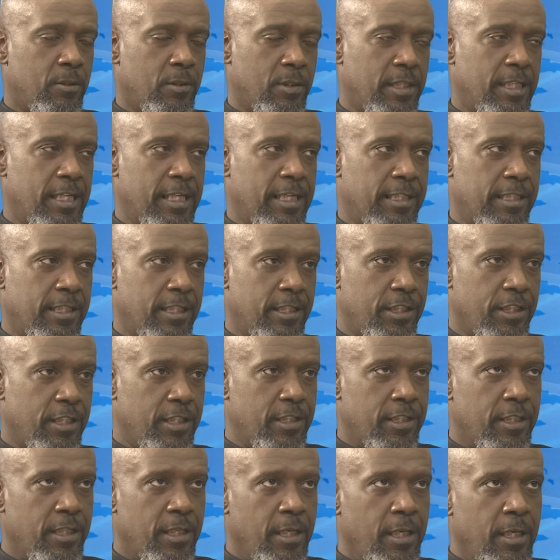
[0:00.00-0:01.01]

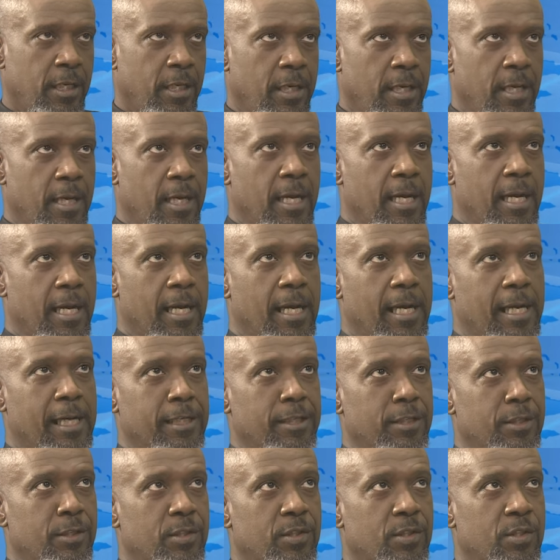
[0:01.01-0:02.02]
Organizations.
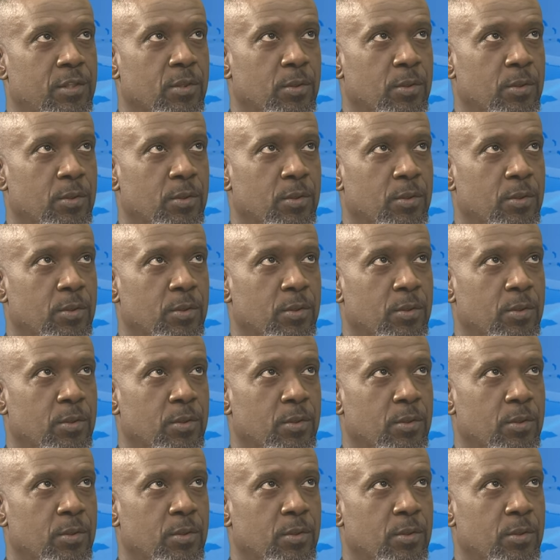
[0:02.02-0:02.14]
And